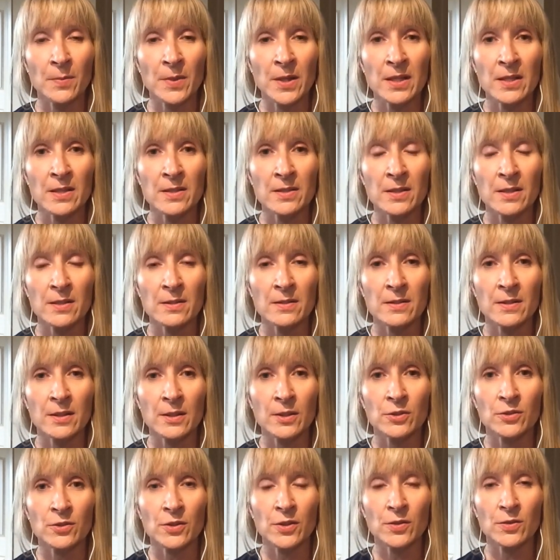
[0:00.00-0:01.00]
any
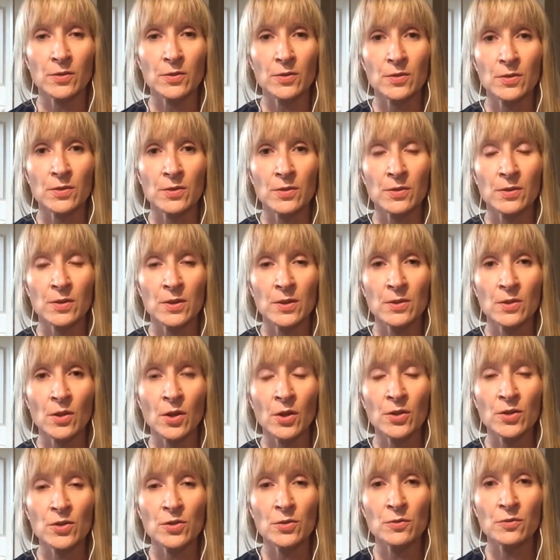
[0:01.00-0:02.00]
sensations, as
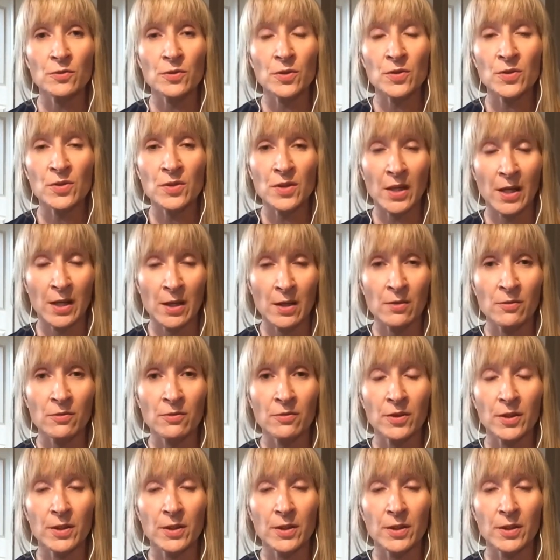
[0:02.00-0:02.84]
long as you feel safe.